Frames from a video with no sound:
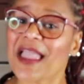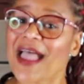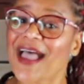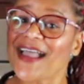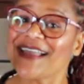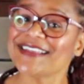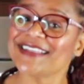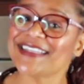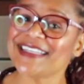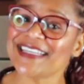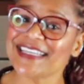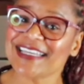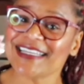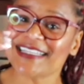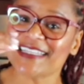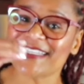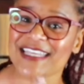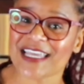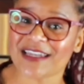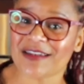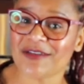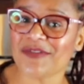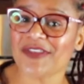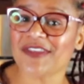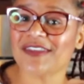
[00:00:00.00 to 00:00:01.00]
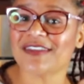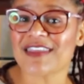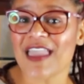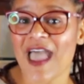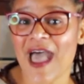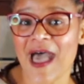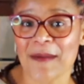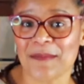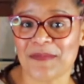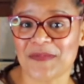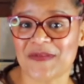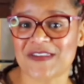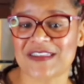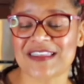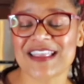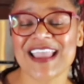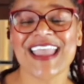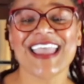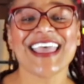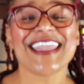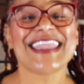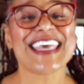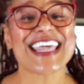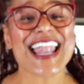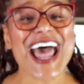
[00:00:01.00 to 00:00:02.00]
I see a set of steps
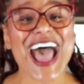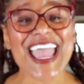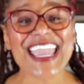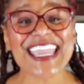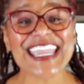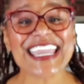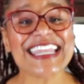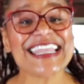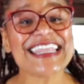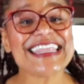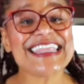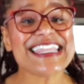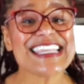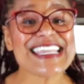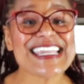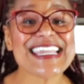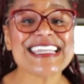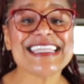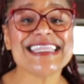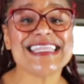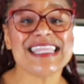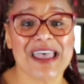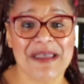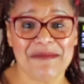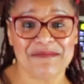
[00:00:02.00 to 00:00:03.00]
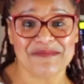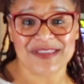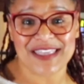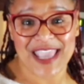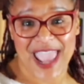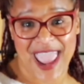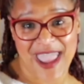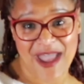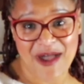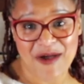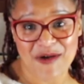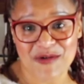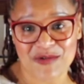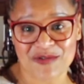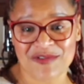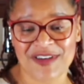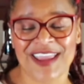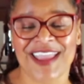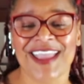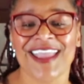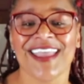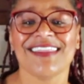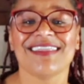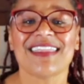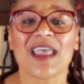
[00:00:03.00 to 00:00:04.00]
that I can lead them down
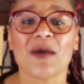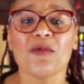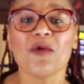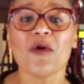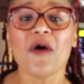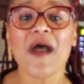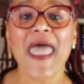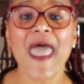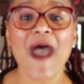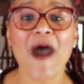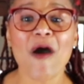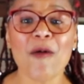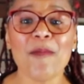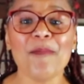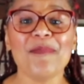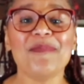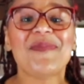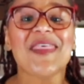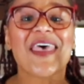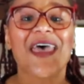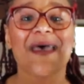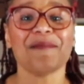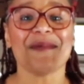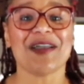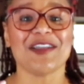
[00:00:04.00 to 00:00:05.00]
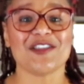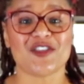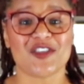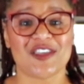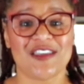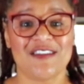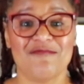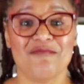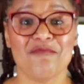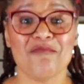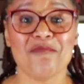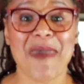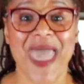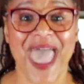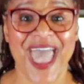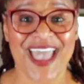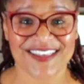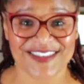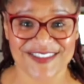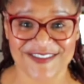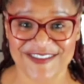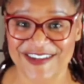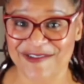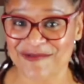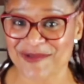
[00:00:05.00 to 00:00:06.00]
that will help them achieve
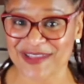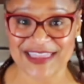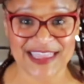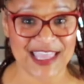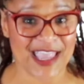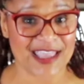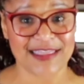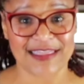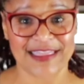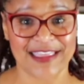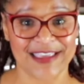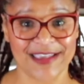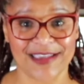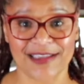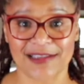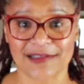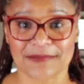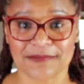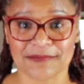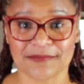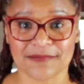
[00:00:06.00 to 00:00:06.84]
mastery with that thing.